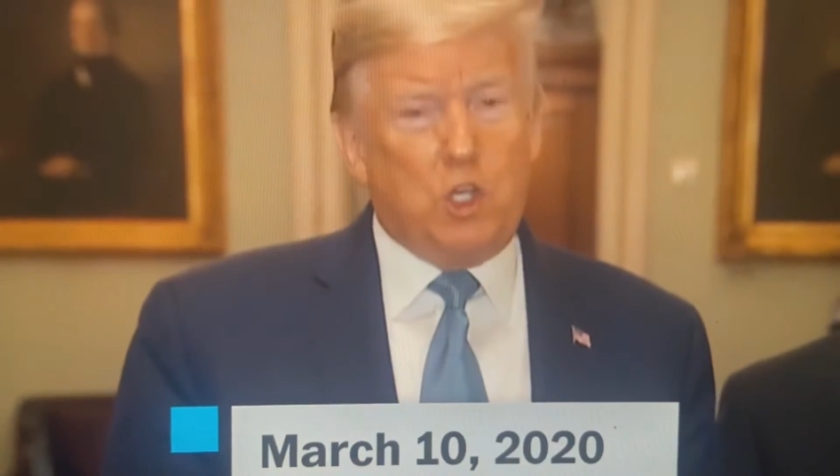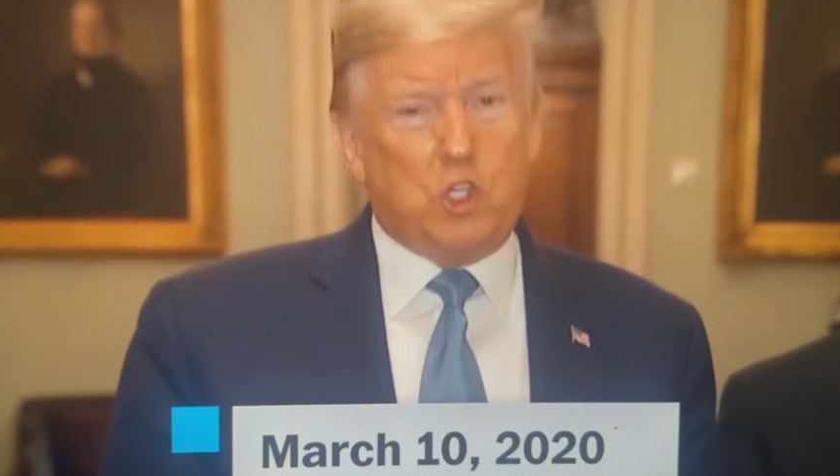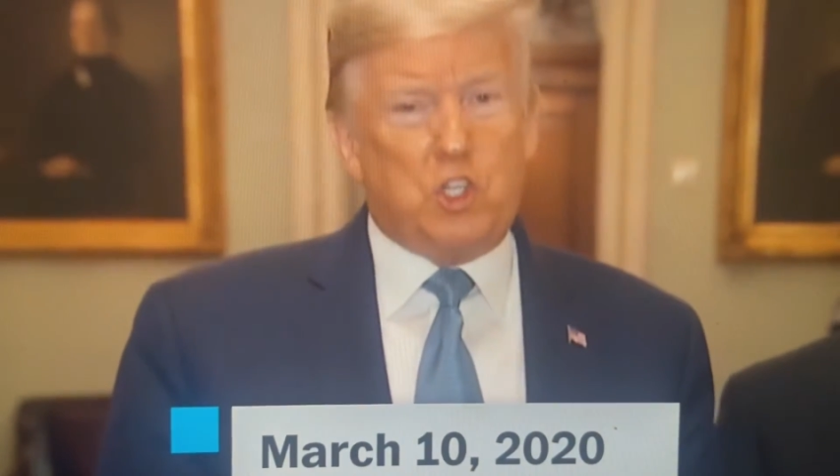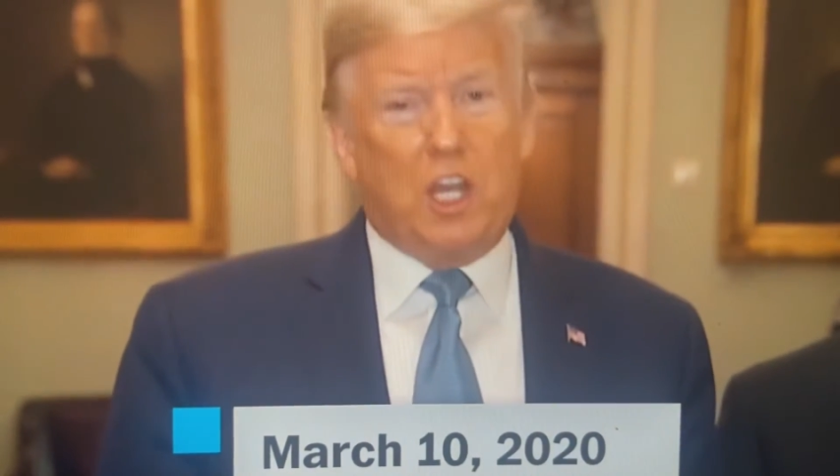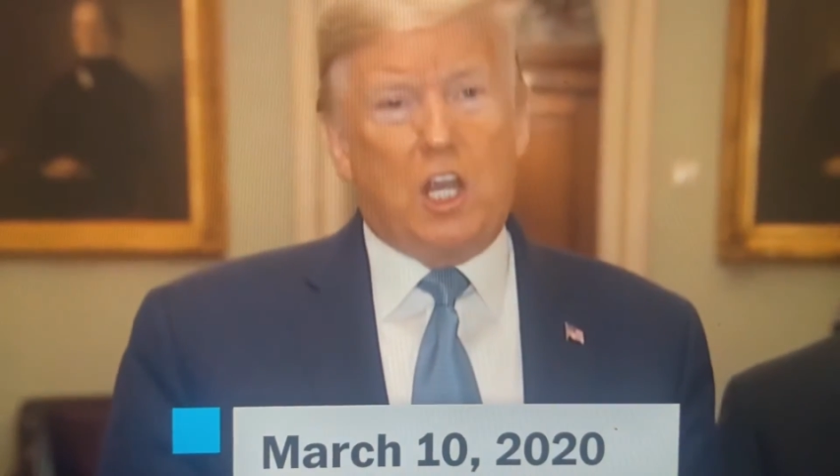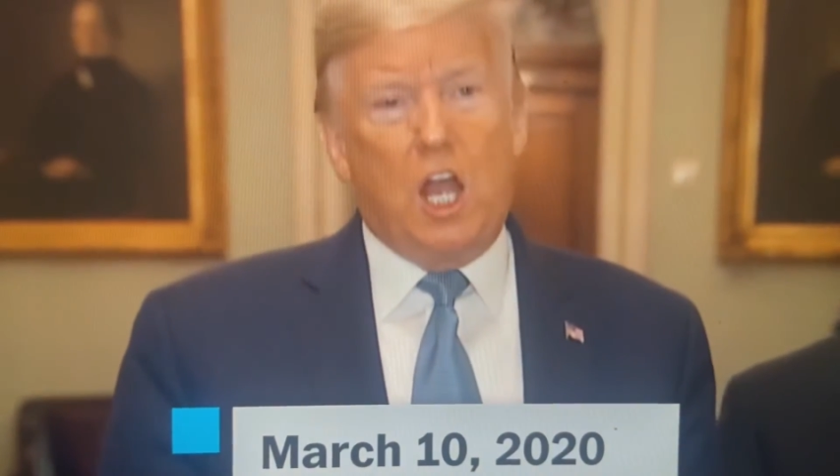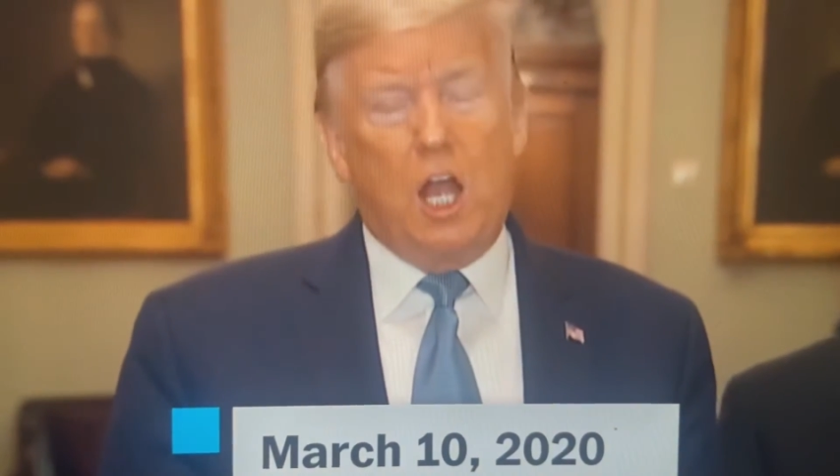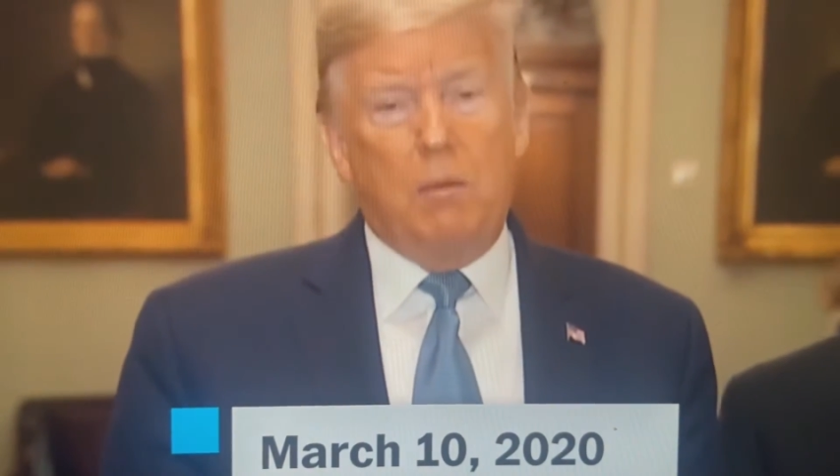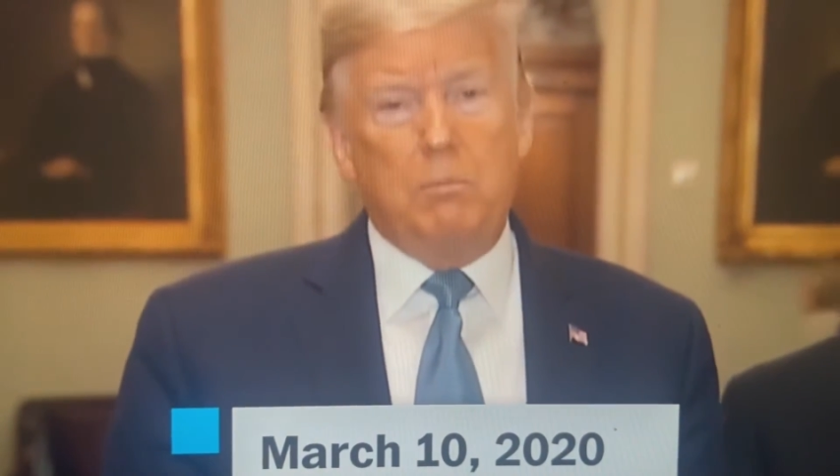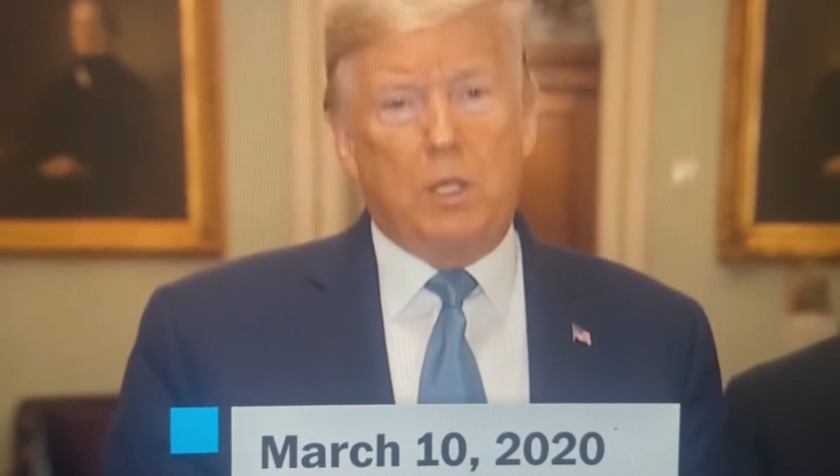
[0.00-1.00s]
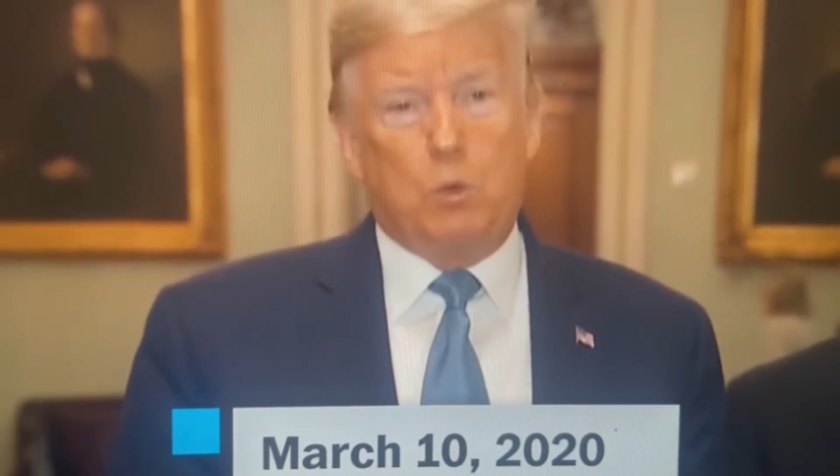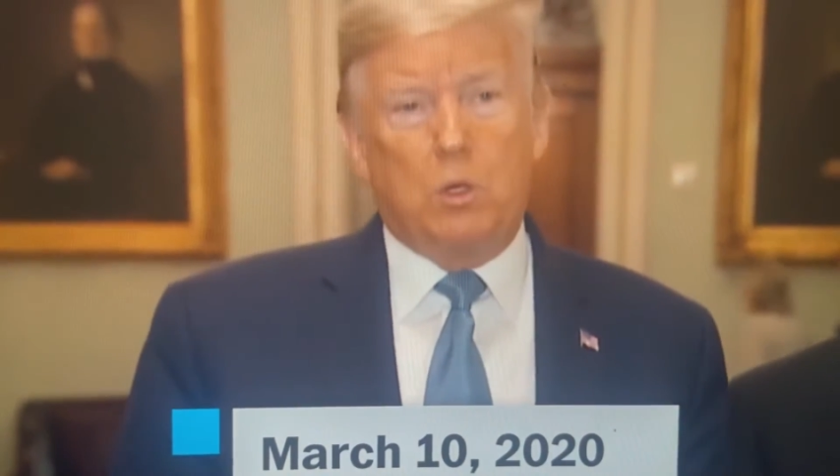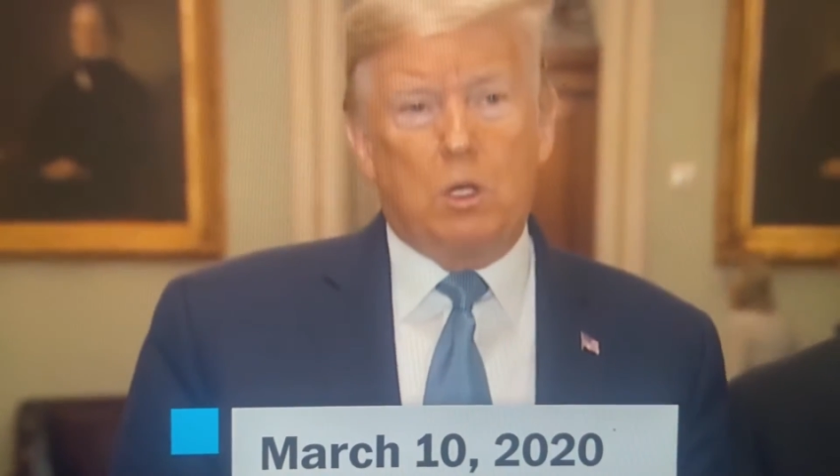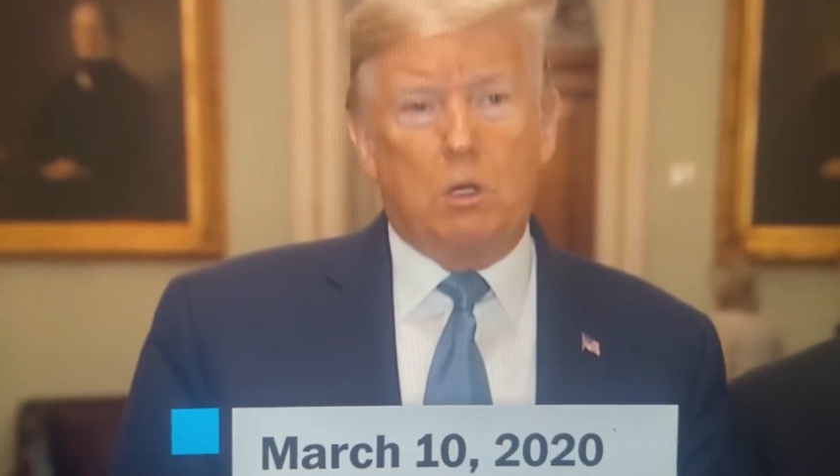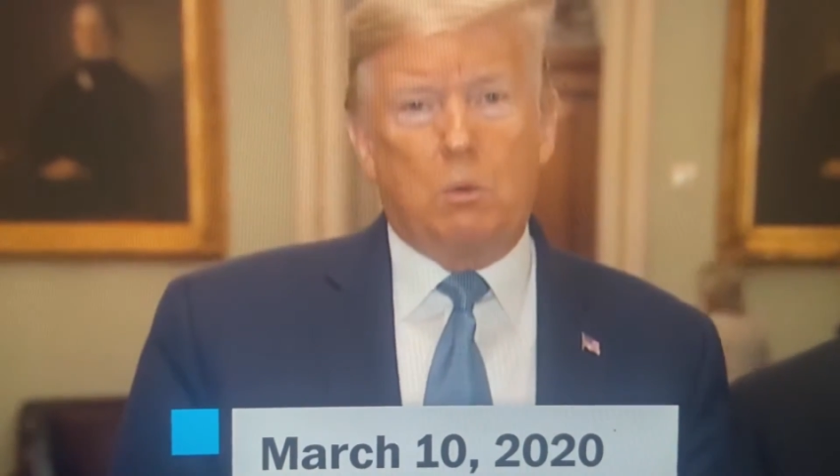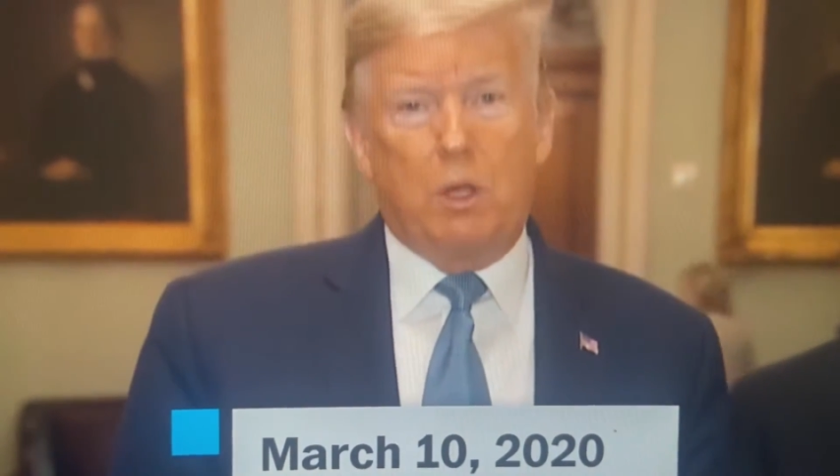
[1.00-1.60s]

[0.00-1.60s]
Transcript: Just stay calm. It will go away.